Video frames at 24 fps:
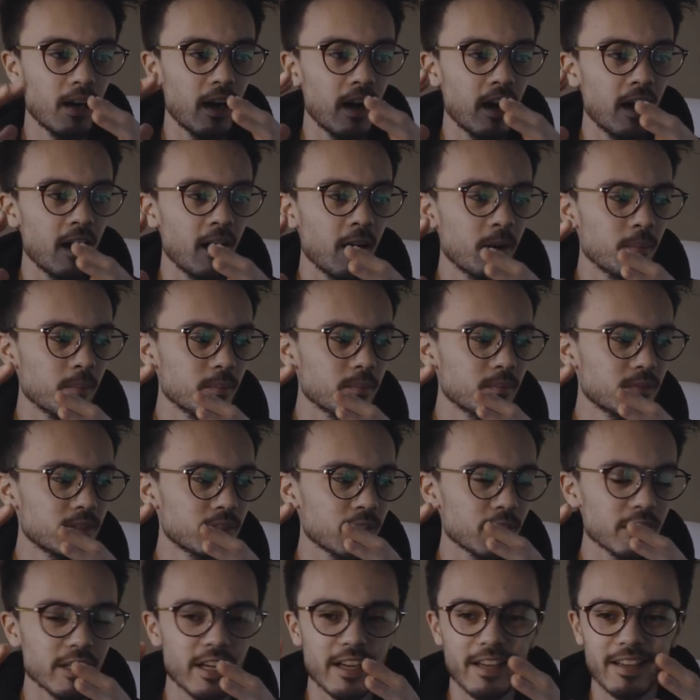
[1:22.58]

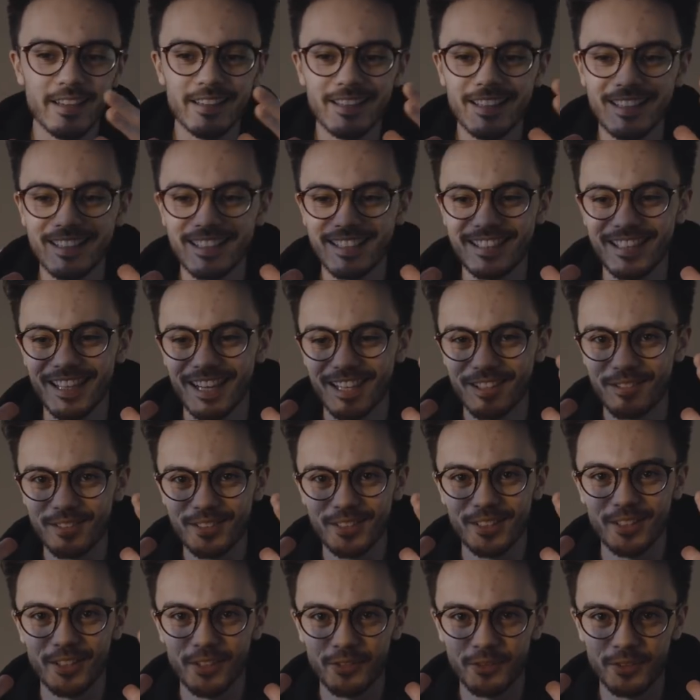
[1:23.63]
So yeah, kind of
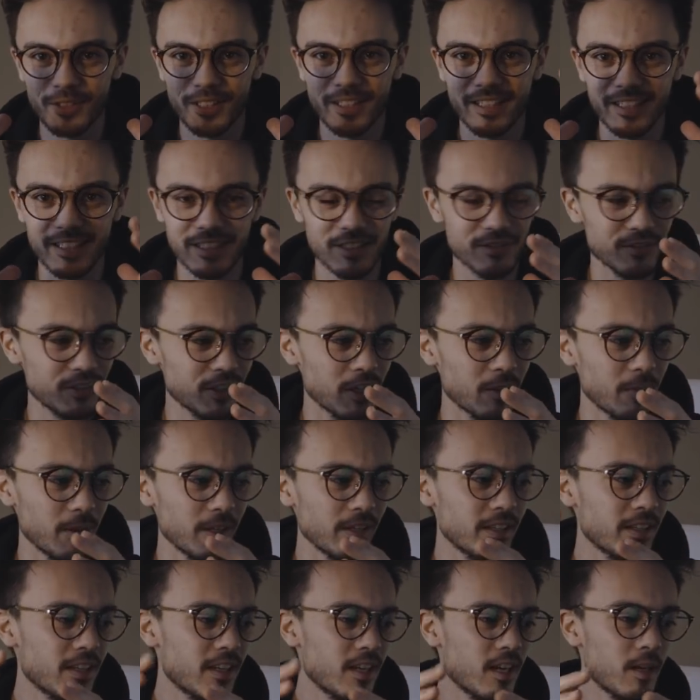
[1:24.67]
started off with a negative
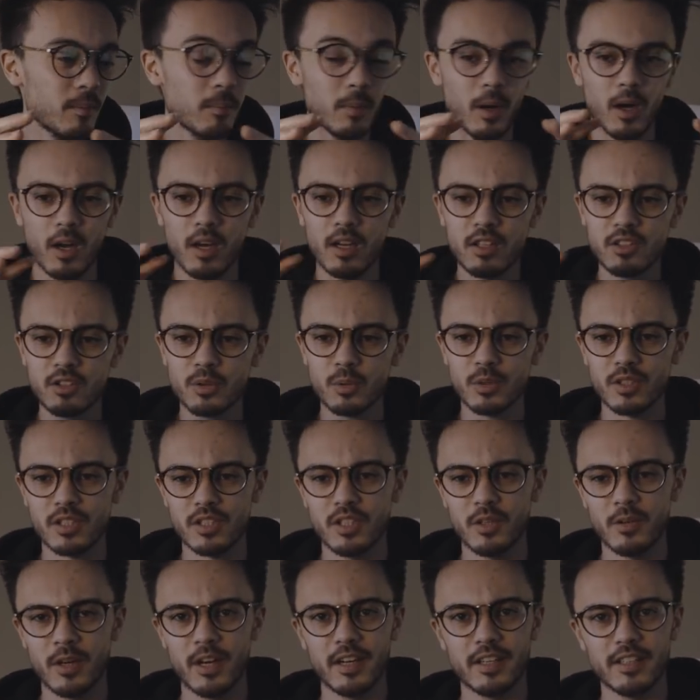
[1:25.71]
comment, but switched
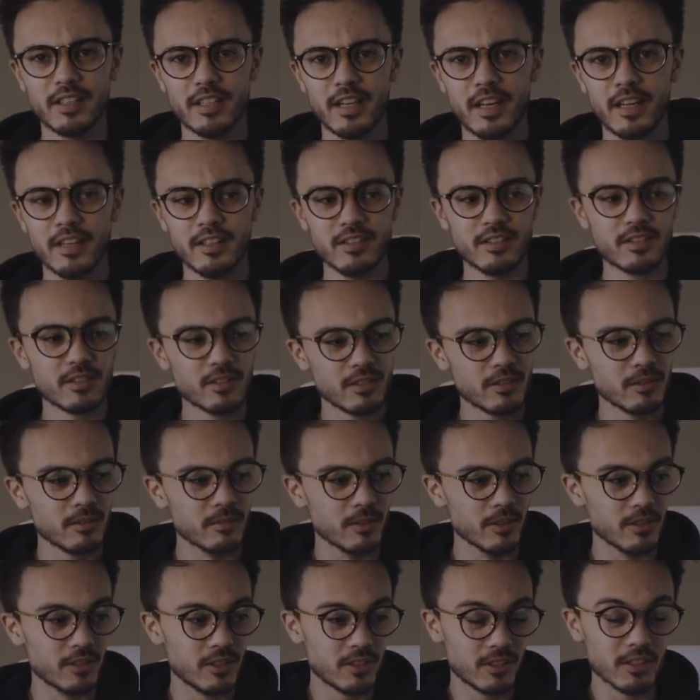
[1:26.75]
it around at the end,
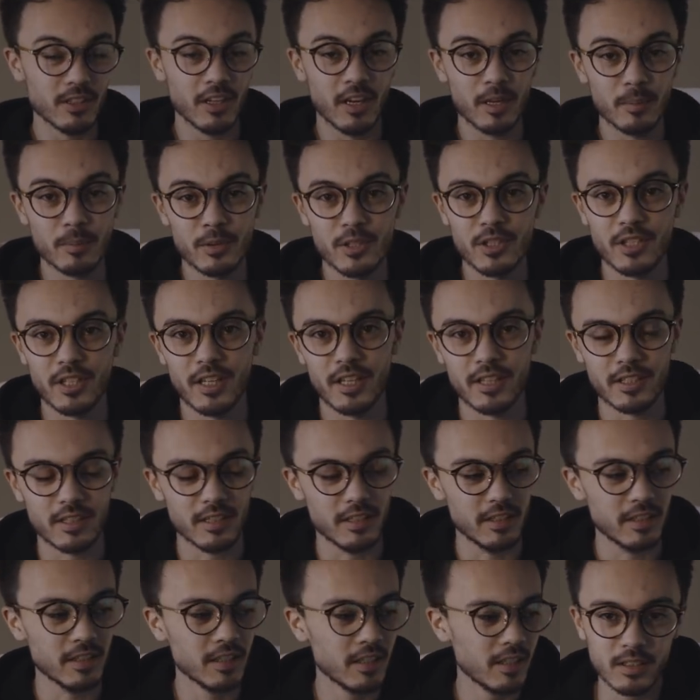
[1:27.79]
which I appreciate
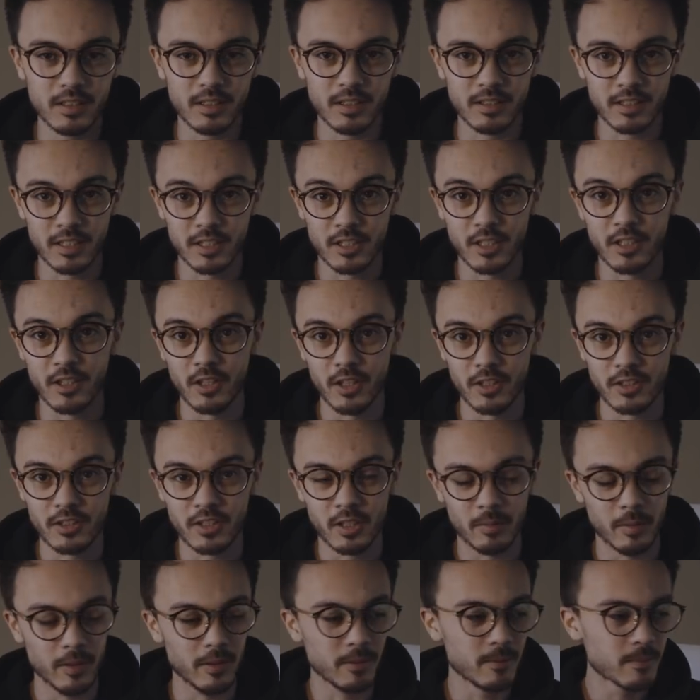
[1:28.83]
actually. That's actually a nice
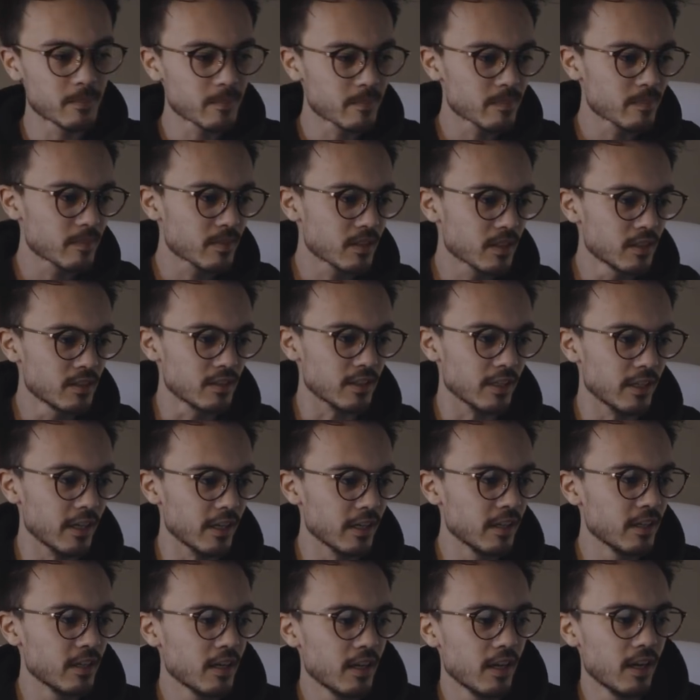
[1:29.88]
comment to
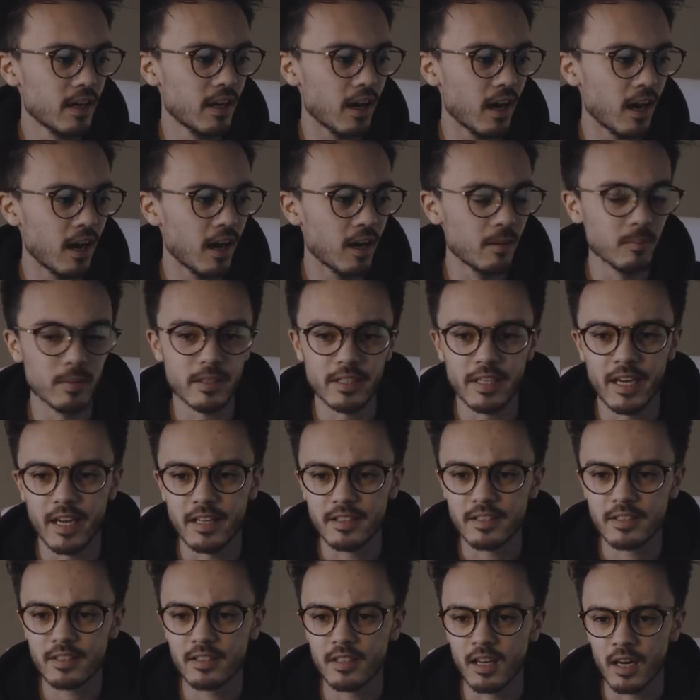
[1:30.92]
hear. But
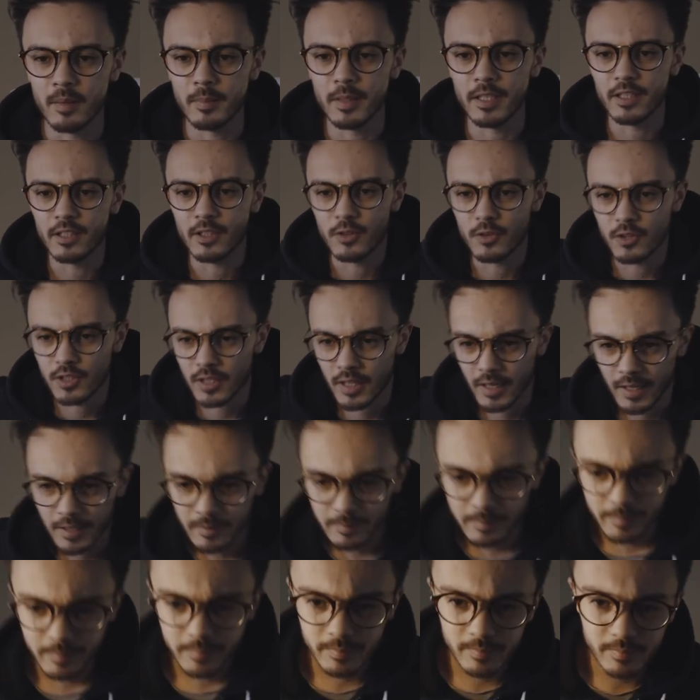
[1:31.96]
yes, I'm in a new
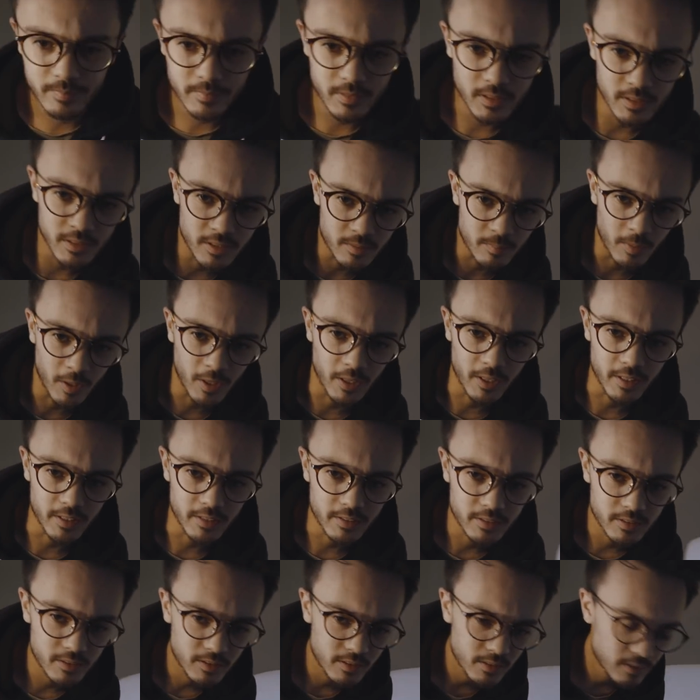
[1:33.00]
chair. This is
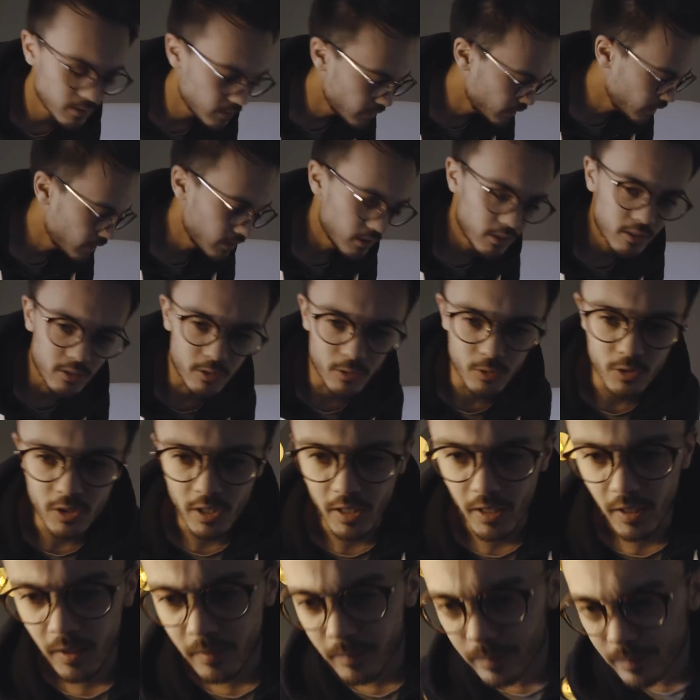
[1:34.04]
my new
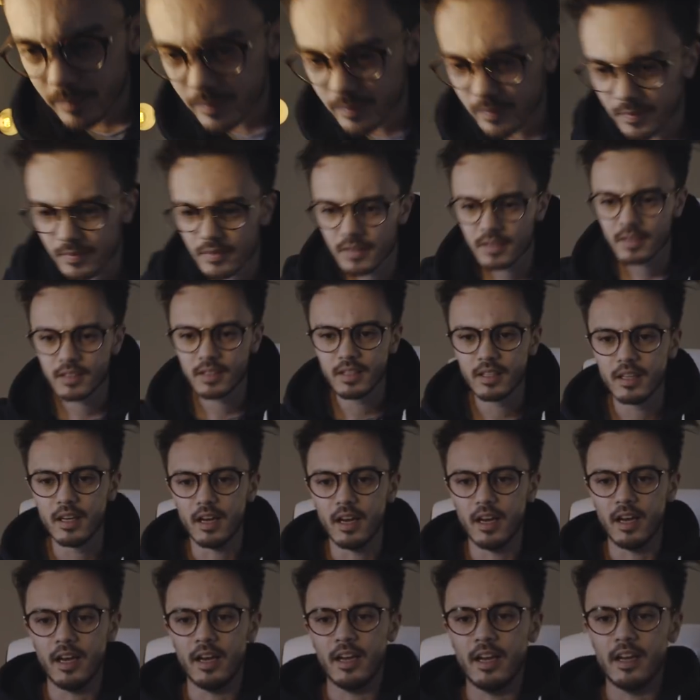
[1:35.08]
chair,
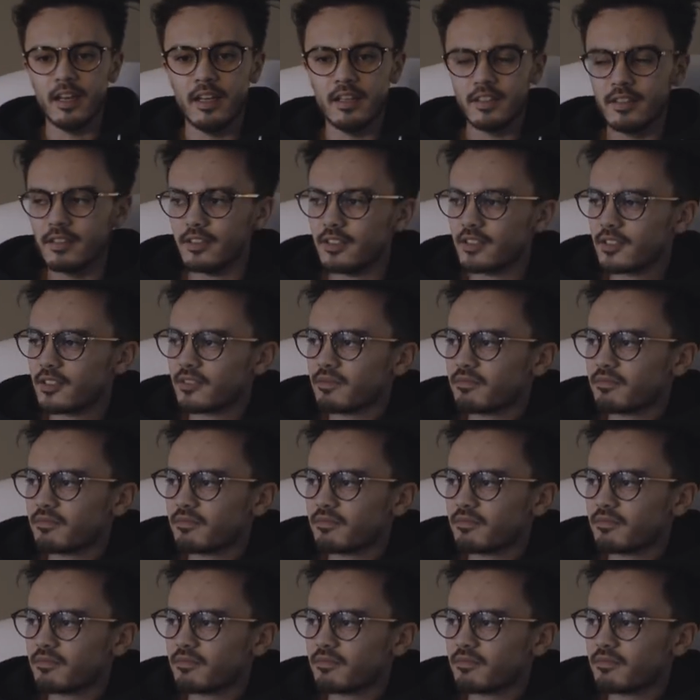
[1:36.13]
and